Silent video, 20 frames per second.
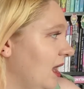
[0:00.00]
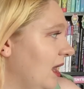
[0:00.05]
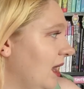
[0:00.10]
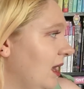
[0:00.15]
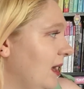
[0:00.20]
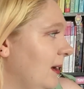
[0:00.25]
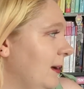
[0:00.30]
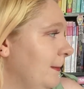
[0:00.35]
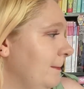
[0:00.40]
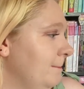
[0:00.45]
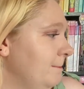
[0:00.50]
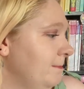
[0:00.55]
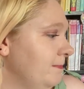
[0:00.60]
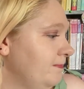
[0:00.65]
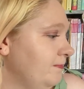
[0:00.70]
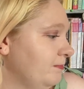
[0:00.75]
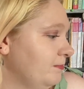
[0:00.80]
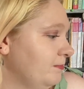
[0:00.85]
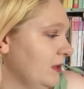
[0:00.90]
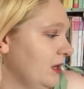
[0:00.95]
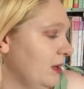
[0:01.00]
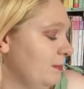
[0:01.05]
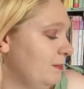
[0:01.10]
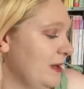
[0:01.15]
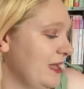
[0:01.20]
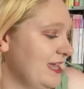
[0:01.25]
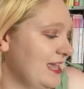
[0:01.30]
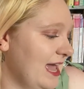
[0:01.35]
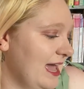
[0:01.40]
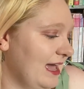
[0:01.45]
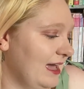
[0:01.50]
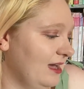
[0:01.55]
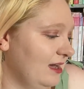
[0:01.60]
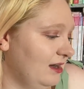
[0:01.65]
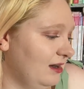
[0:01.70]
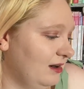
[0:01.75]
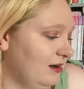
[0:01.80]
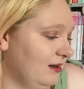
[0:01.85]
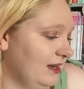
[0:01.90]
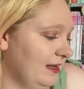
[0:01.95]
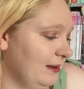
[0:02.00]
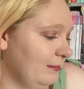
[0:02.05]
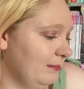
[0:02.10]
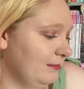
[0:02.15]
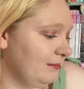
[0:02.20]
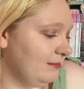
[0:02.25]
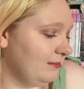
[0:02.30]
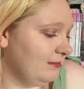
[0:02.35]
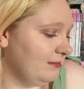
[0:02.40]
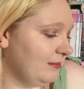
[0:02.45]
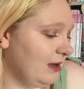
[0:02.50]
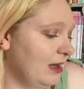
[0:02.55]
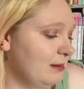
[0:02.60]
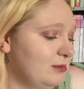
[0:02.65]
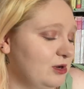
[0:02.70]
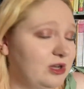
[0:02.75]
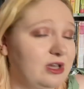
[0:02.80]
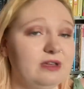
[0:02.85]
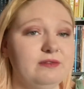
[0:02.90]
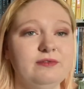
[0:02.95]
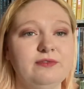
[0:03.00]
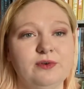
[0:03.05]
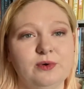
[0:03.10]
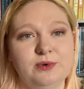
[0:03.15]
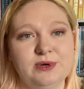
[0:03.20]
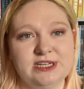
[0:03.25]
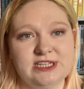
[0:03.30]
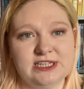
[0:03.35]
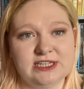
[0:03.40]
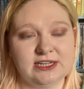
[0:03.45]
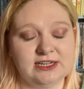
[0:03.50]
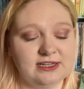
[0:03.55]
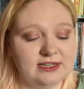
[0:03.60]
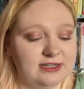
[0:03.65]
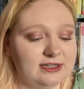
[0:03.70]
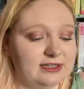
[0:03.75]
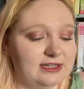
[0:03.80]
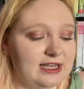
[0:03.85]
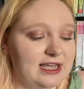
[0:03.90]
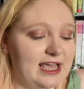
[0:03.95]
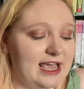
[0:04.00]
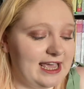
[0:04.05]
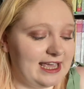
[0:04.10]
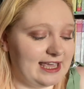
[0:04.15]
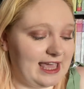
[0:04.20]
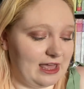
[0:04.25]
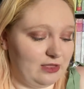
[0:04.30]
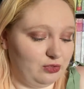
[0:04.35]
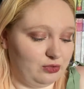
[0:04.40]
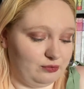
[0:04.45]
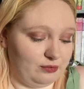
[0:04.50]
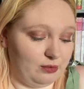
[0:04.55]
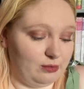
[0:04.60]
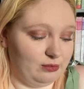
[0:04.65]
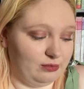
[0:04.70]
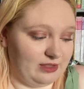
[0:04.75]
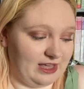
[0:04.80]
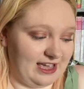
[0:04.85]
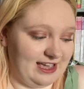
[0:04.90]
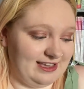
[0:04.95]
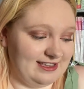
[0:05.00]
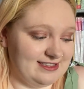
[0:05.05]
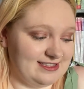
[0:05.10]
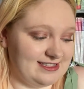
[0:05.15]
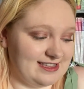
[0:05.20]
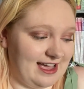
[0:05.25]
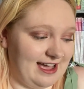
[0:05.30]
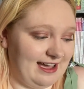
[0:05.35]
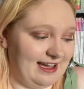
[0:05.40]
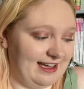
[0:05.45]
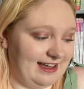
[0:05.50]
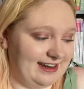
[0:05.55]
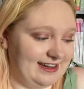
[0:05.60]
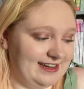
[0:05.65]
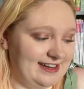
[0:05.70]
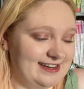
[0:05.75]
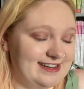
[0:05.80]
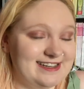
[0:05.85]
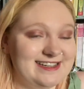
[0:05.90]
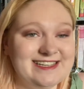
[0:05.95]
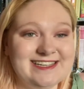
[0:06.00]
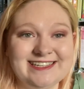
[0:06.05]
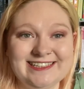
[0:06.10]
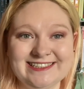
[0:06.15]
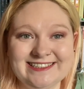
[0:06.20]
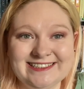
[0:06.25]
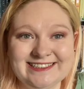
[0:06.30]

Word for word: Um, but yeah, I'm I'm looking forward to getting through all these and